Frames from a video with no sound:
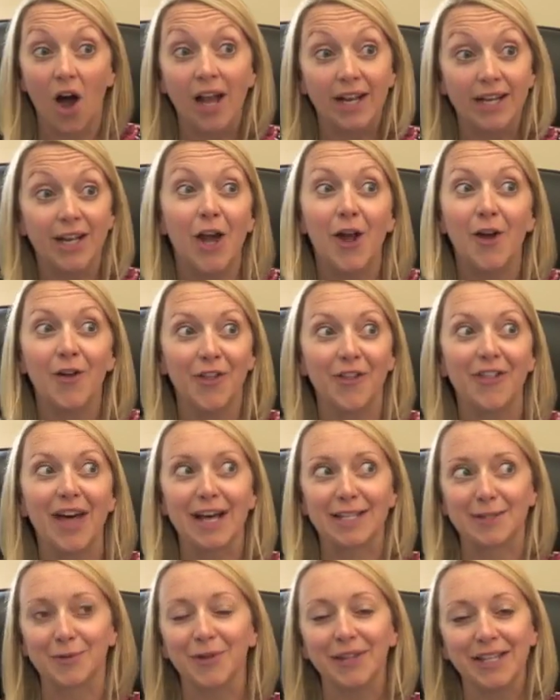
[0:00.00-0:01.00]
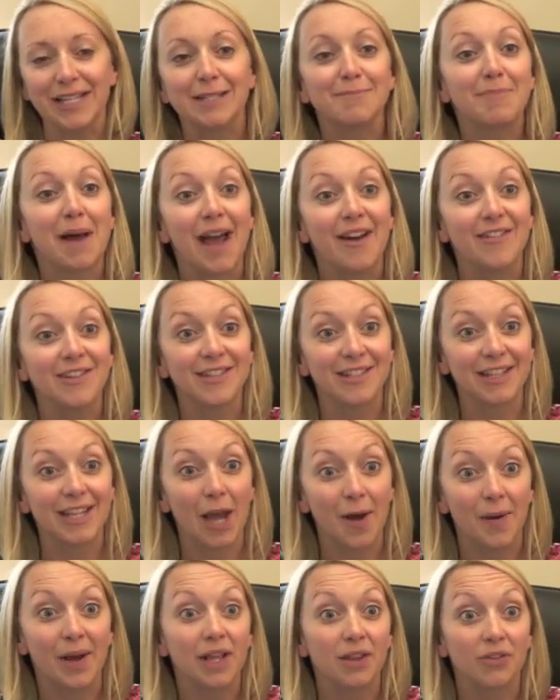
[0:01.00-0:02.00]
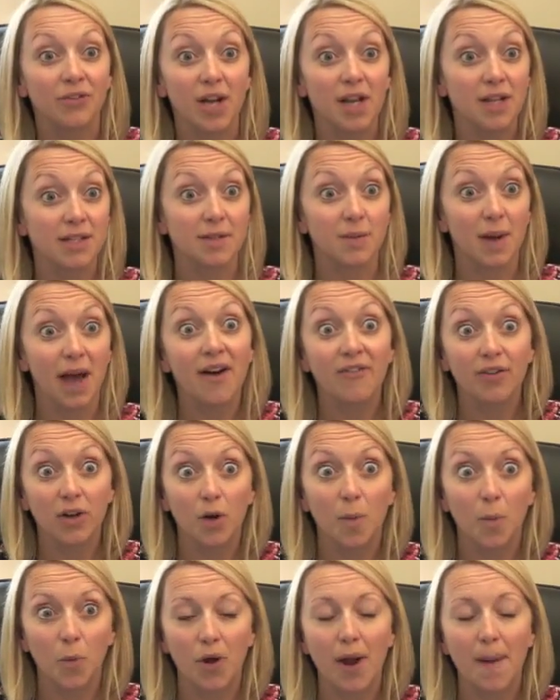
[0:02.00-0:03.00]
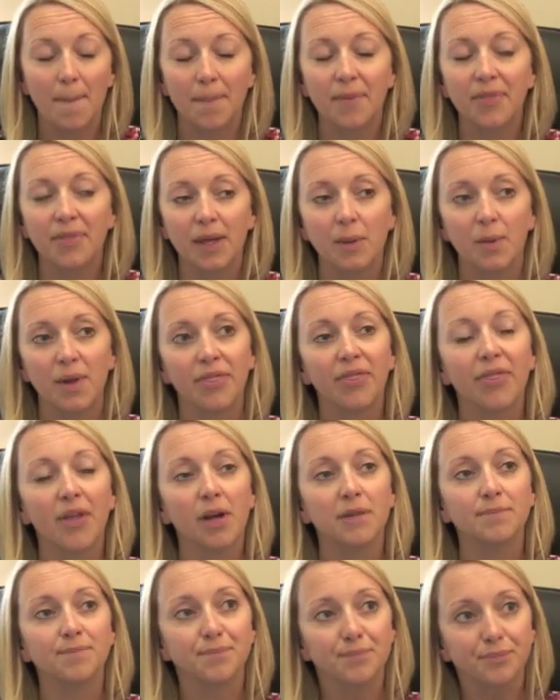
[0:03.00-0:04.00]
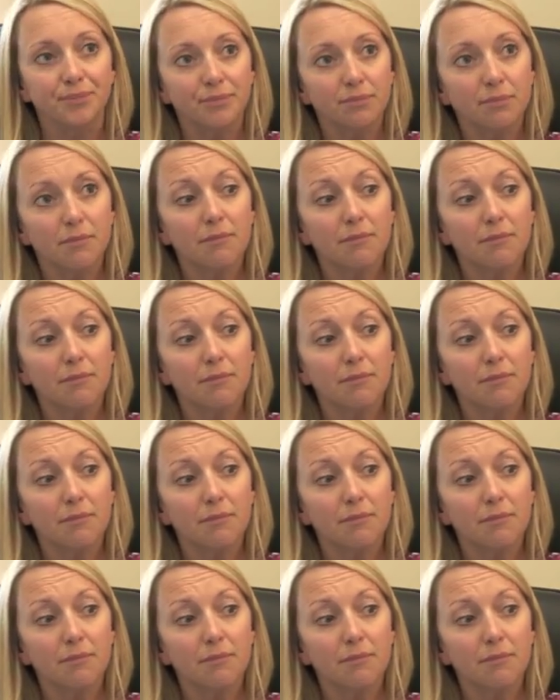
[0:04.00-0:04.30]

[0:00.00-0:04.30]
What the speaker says: I know that that's what these parents are going through, so I have a lot more empathy with them.